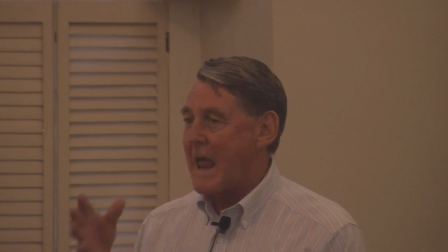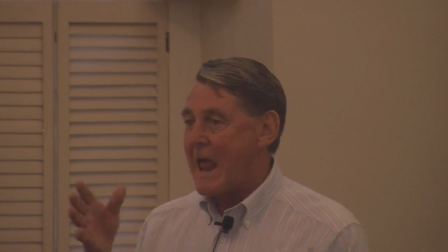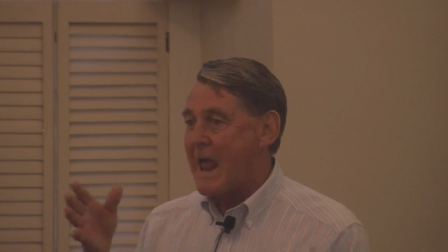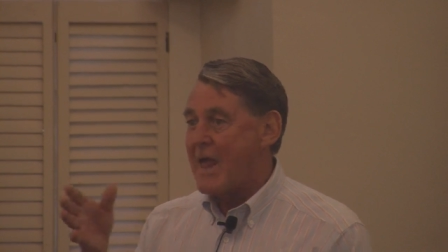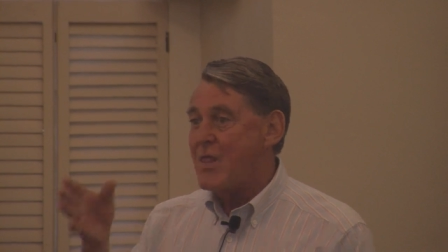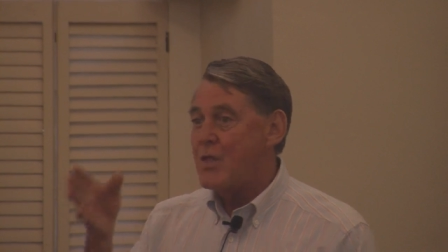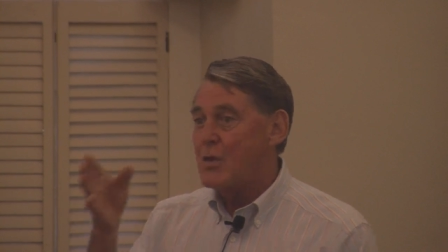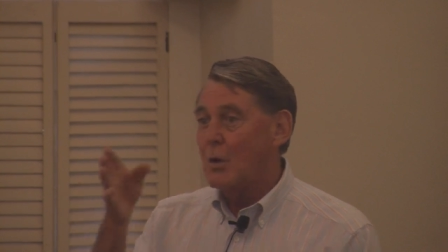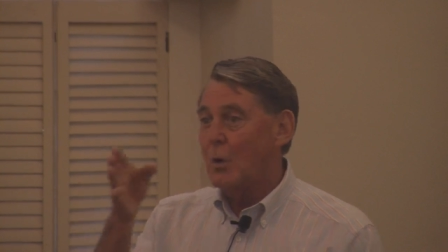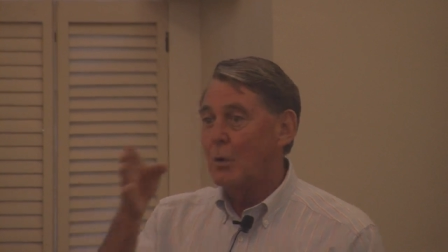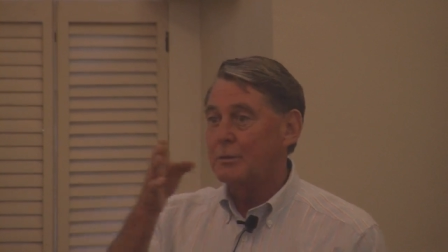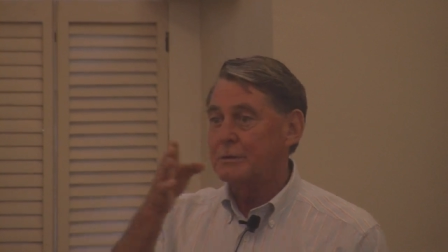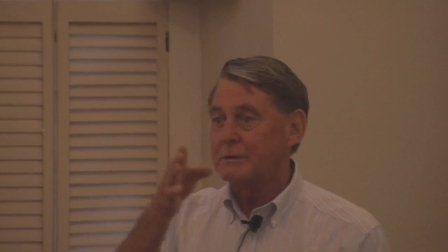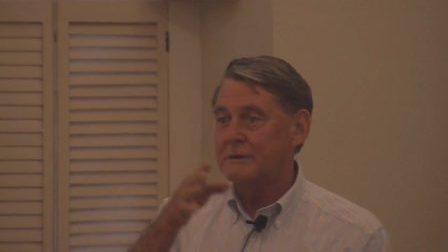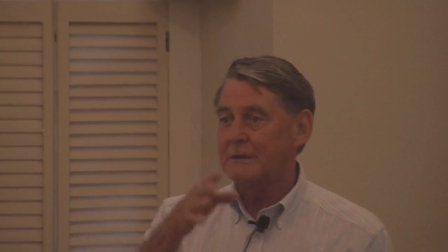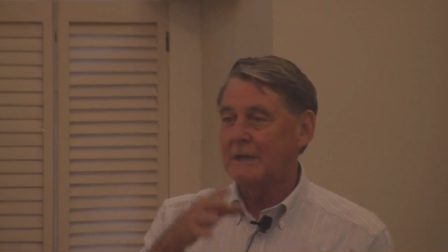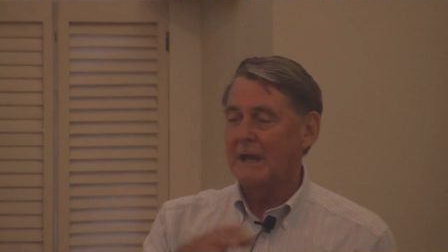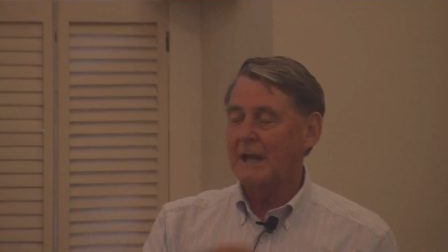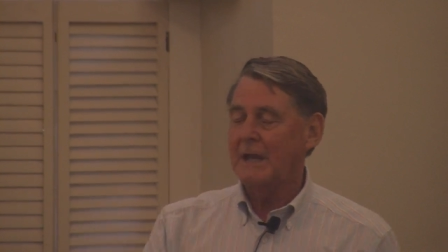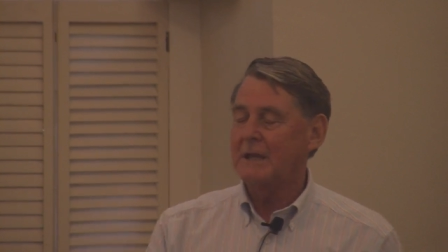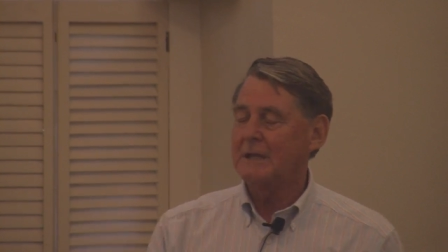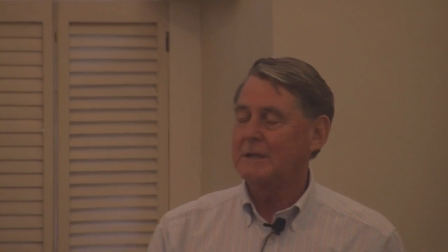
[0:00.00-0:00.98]
in those
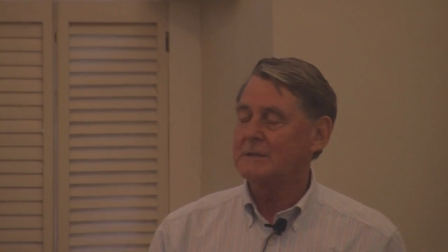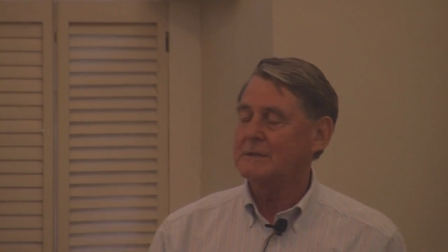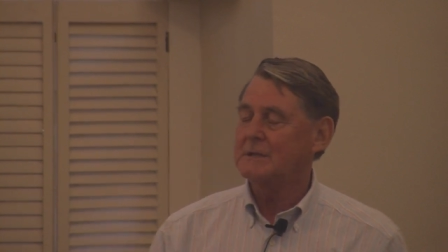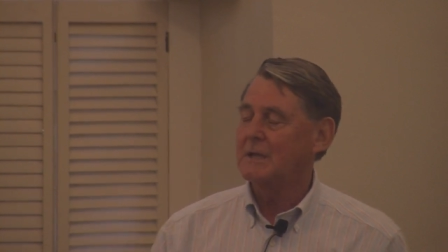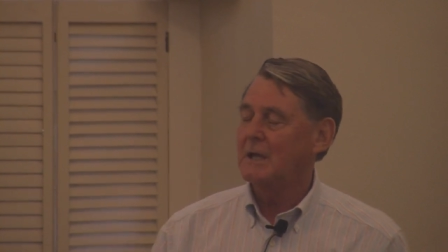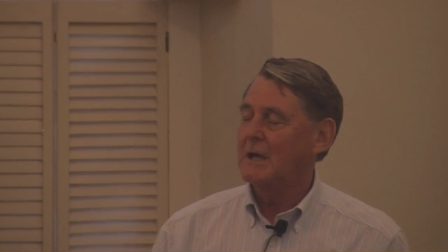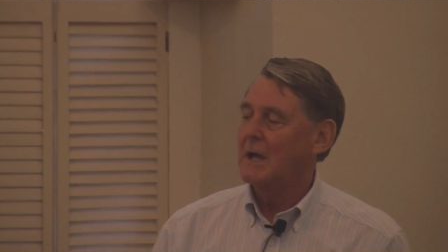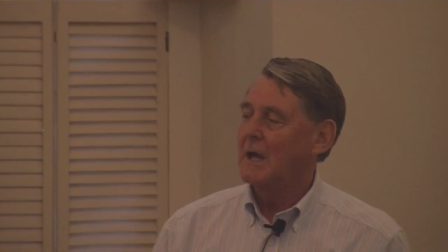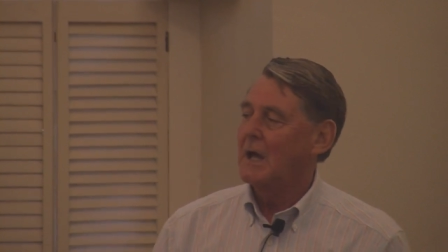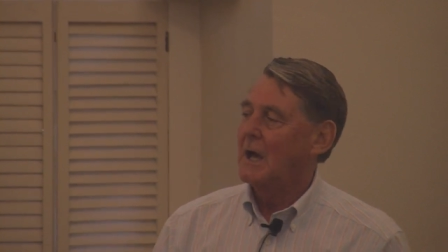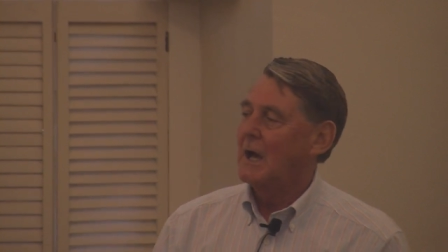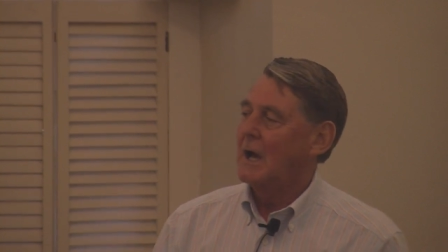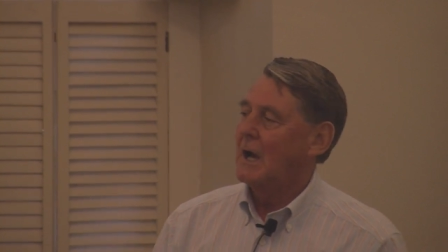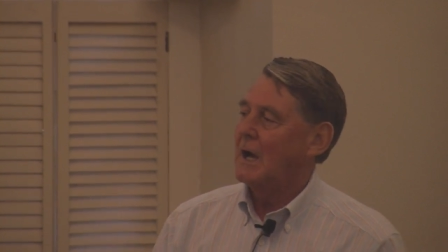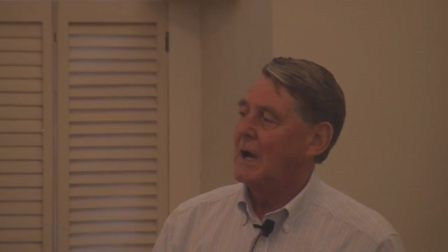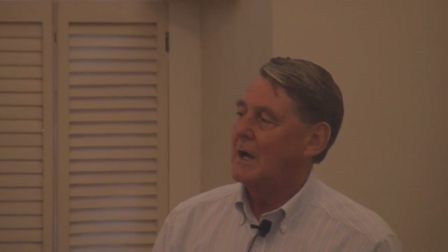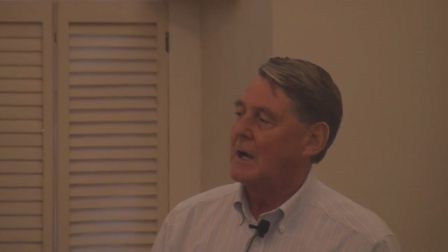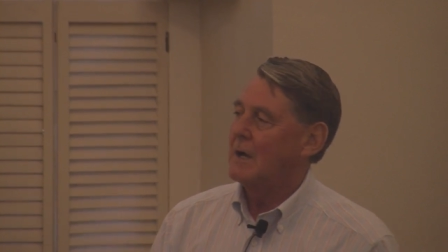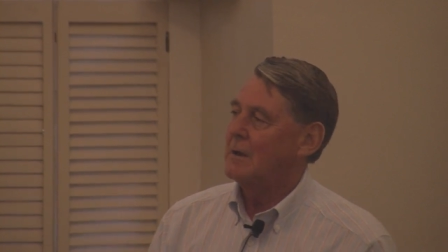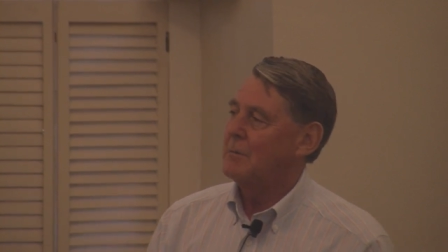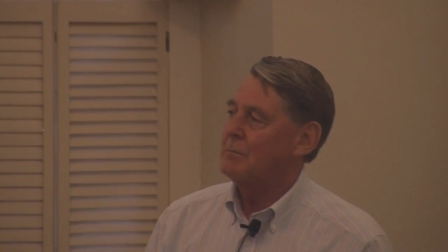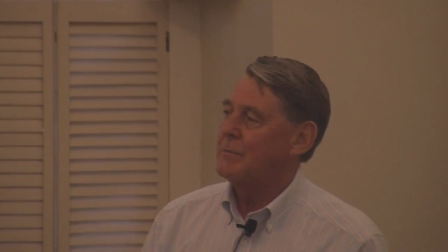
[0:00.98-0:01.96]
days,
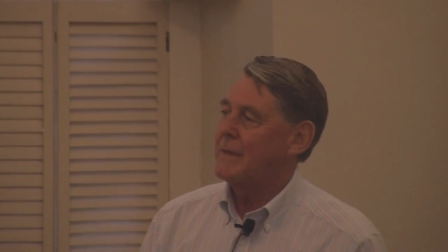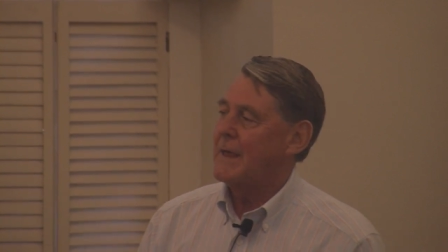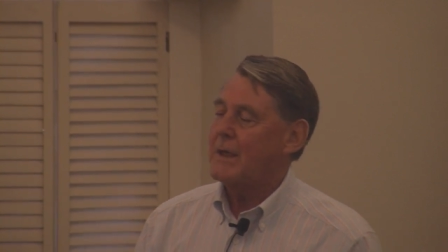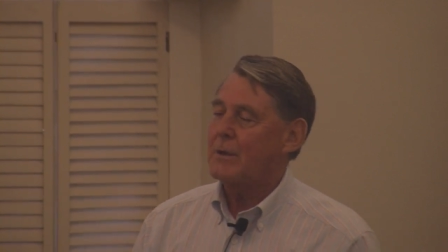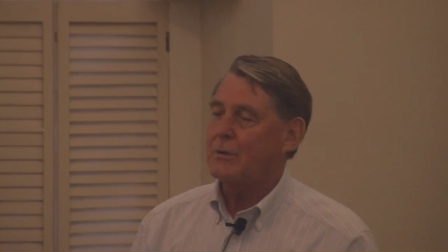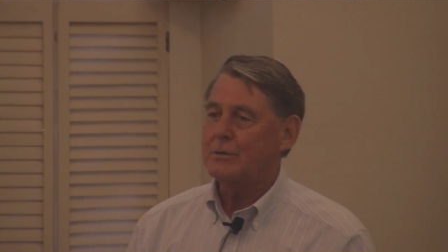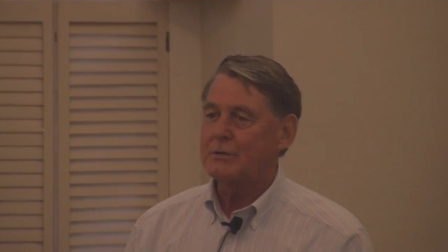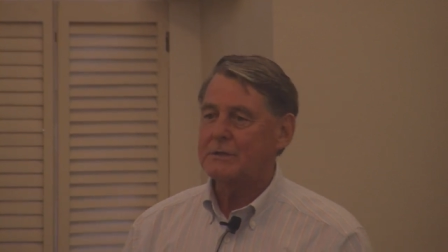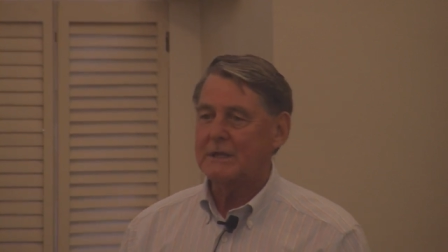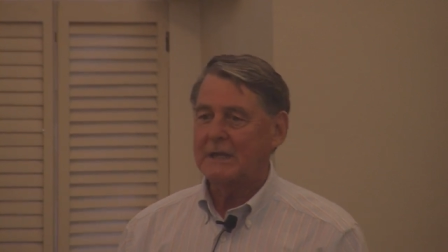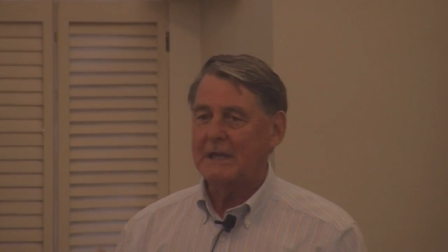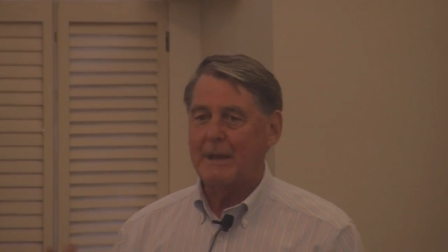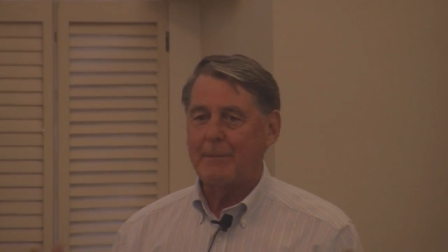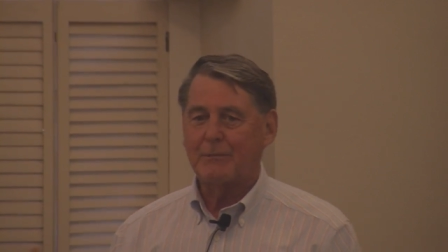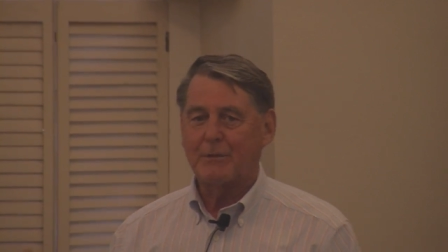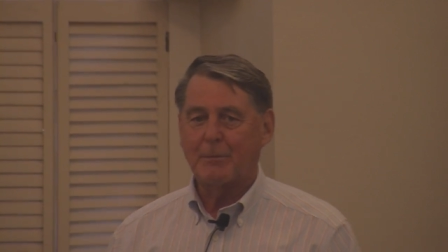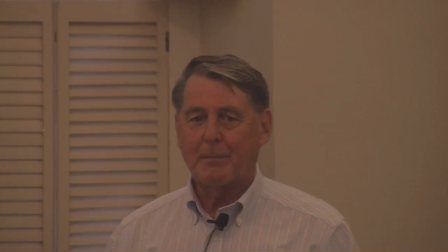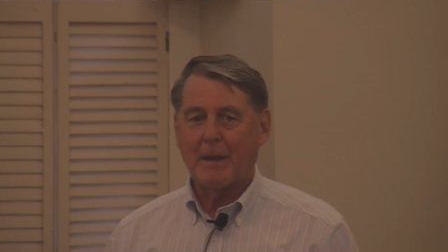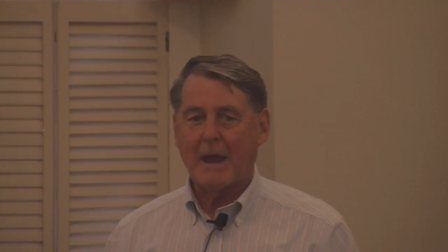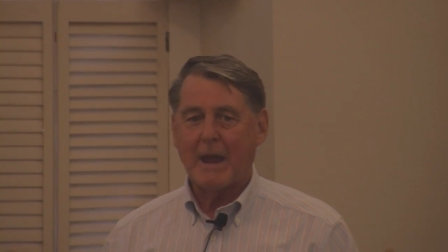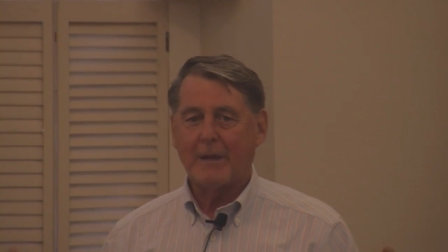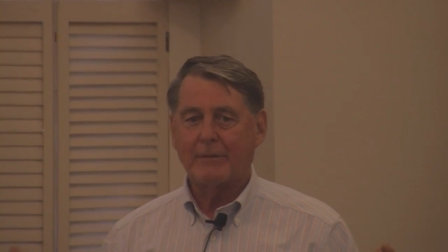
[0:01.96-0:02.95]
uh, they used to keep
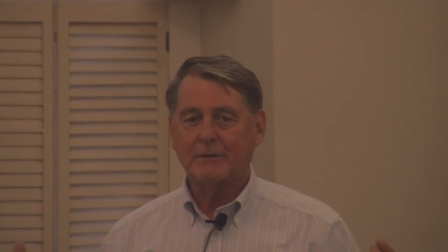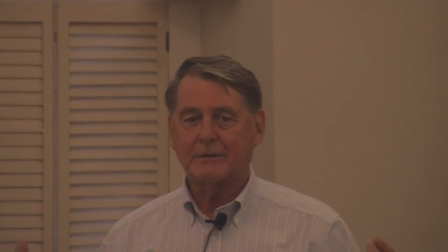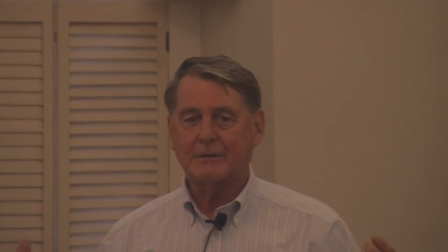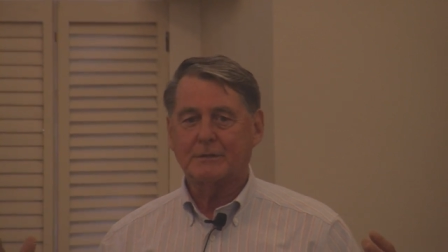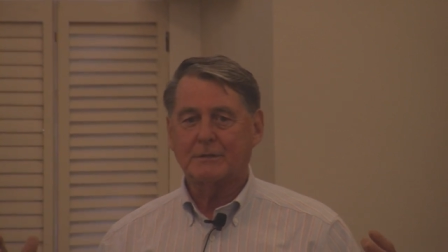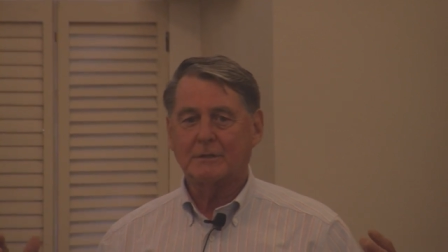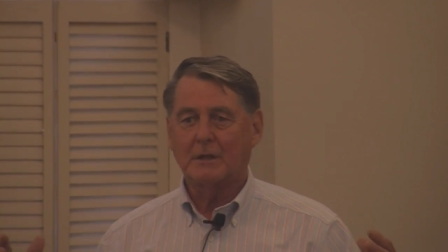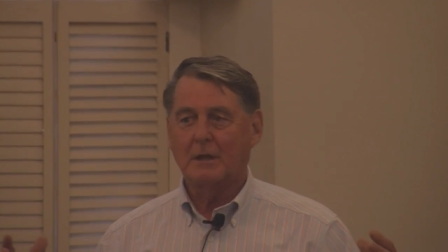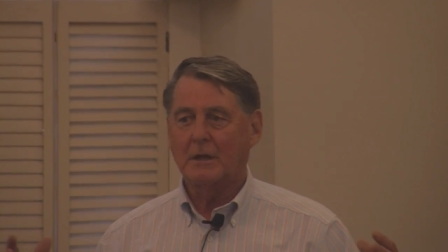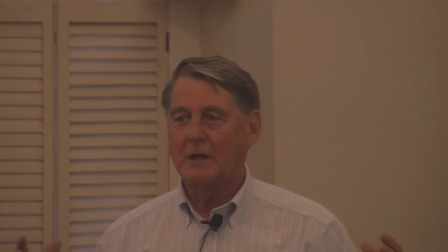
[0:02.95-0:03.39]
the parents